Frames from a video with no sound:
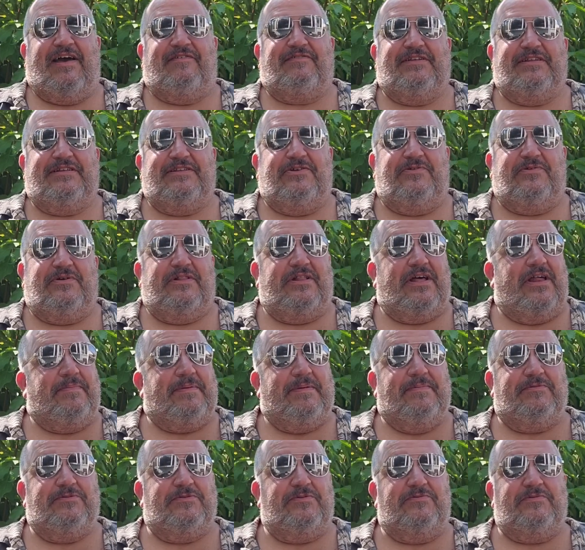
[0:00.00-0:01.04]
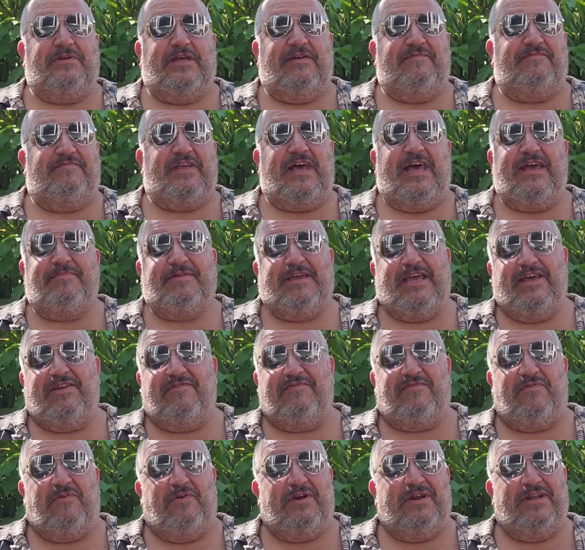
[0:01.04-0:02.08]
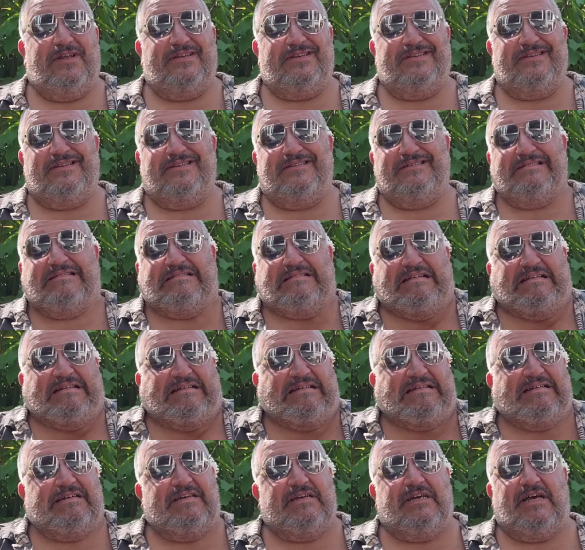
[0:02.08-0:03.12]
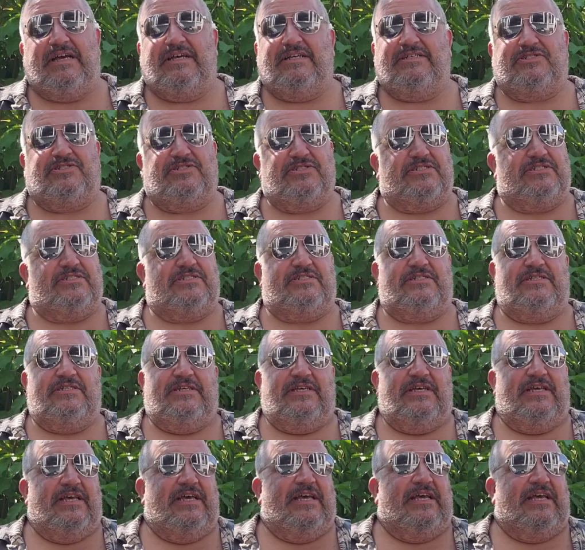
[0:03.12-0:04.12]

have it. You know, a lot of people don't have time, can't afford it. Uh, it just